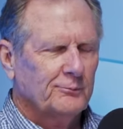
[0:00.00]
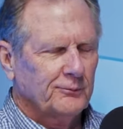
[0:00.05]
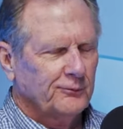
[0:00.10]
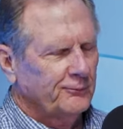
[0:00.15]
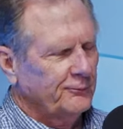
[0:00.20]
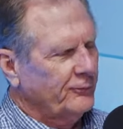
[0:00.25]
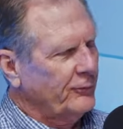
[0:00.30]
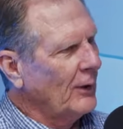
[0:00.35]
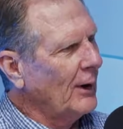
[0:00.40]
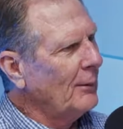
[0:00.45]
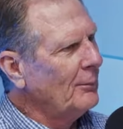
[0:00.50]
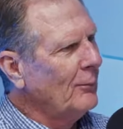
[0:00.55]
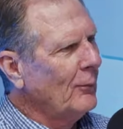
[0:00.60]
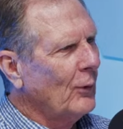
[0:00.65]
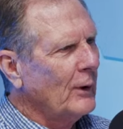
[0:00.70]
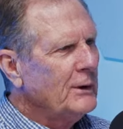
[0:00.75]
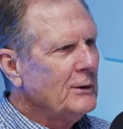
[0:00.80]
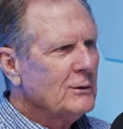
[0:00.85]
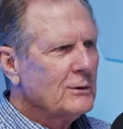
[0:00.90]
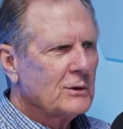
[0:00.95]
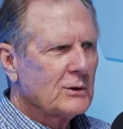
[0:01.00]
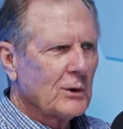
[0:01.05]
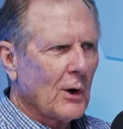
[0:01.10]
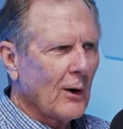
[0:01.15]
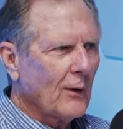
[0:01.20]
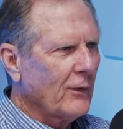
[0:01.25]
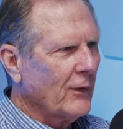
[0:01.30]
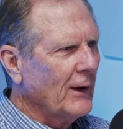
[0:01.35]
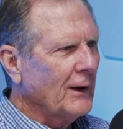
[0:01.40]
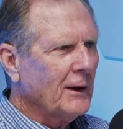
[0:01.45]
from when you
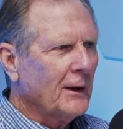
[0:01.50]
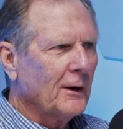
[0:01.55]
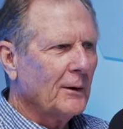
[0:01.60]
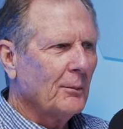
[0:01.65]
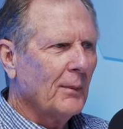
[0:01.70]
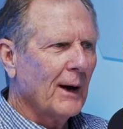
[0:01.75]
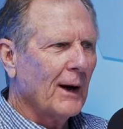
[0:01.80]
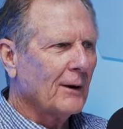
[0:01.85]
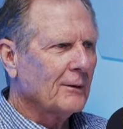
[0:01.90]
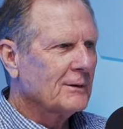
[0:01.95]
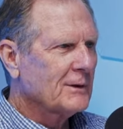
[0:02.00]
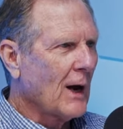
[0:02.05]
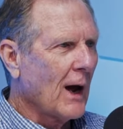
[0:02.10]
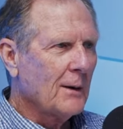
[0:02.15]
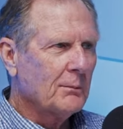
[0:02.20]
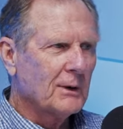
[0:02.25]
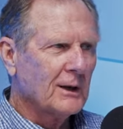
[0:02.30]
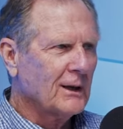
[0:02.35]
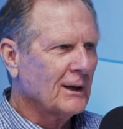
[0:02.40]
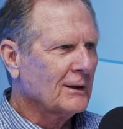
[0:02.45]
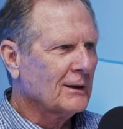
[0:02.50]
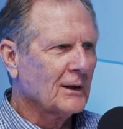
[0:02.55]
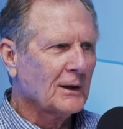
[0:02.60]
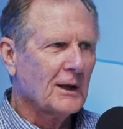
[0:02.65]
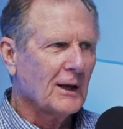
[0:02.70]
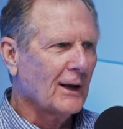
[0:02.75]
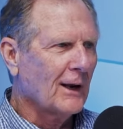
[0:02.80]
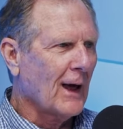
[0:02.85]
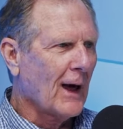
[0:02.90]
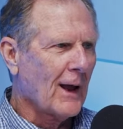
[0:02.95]
start thinking about time to kick the
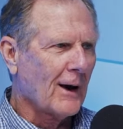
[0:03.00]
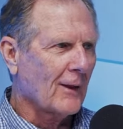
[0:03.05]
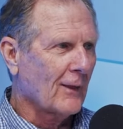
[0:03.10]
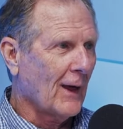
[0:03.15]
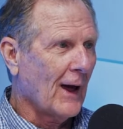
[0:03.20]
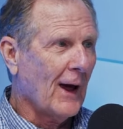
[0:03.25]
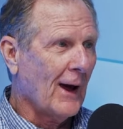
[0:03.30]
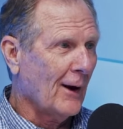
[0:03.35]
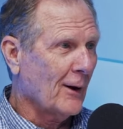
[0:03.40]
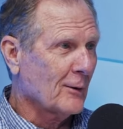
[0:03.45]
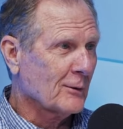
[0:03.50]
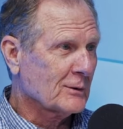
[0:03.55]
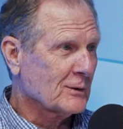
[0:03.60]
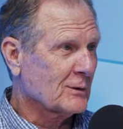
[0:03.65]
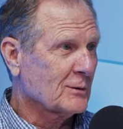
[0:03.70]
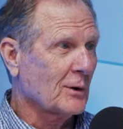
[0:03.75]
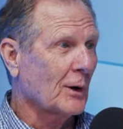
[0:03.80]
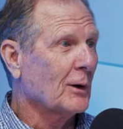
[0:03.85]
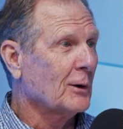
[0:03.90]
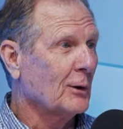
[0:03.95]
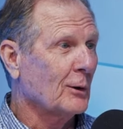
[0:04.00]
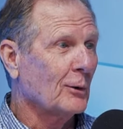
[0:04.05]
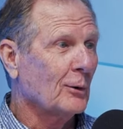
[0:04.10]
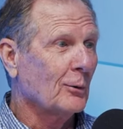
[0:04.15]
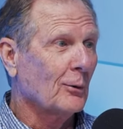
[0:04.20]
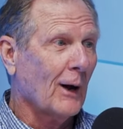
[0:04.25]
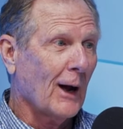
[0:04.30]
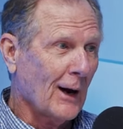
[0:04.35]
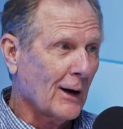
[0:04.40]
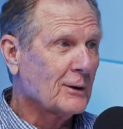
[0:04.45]
kid out of the house till
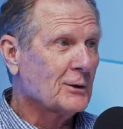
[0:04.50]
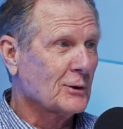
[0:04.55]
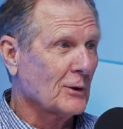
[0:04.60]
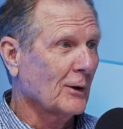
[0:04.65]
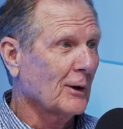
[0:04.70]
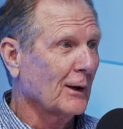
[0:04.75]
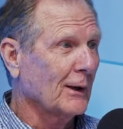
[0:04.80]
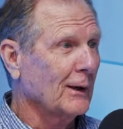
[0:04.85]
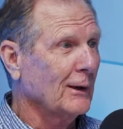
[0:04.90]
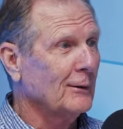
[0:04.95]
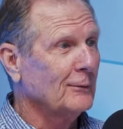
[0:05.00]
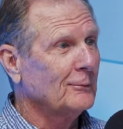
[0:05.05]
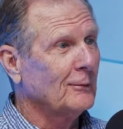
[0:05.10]
you actually